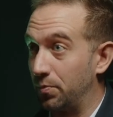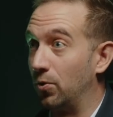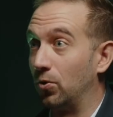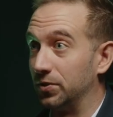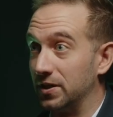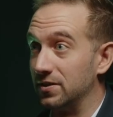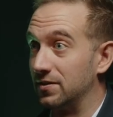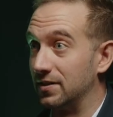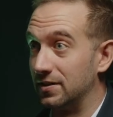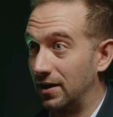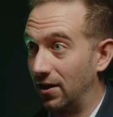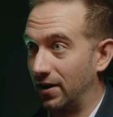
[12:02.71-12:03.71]
pulled into the
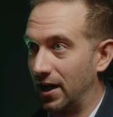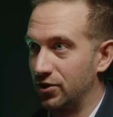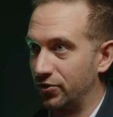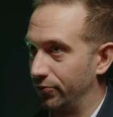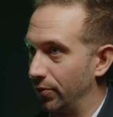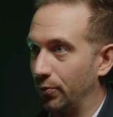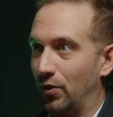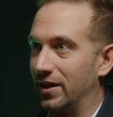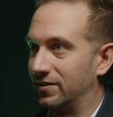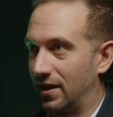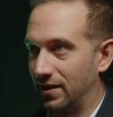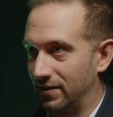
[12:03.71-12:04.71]
interrogation room
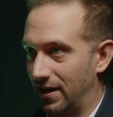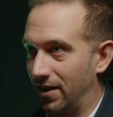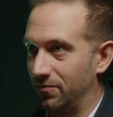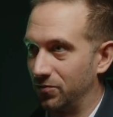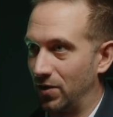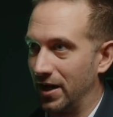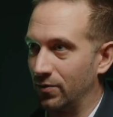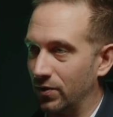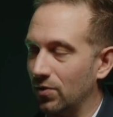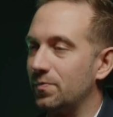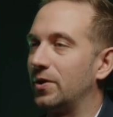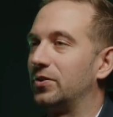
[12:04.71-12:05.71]
right then and there, right?
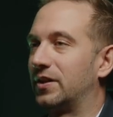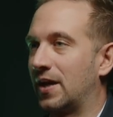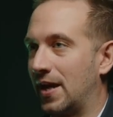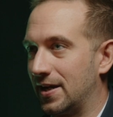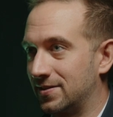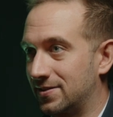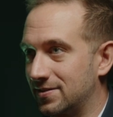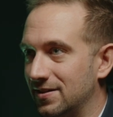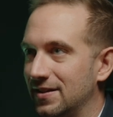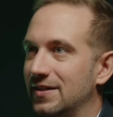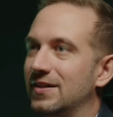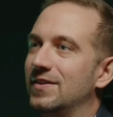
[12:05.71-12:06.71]
We would build a case,
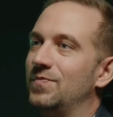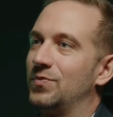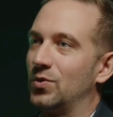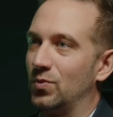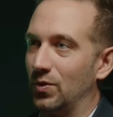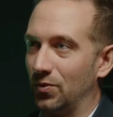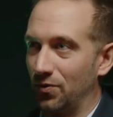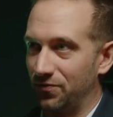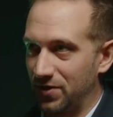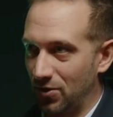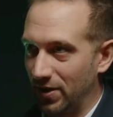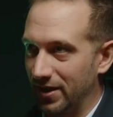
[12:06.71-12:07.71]
we would
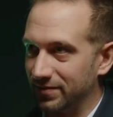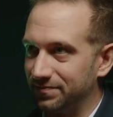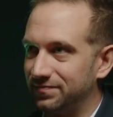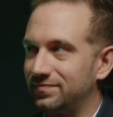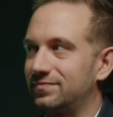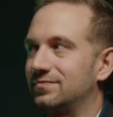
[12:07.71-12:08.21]
review it,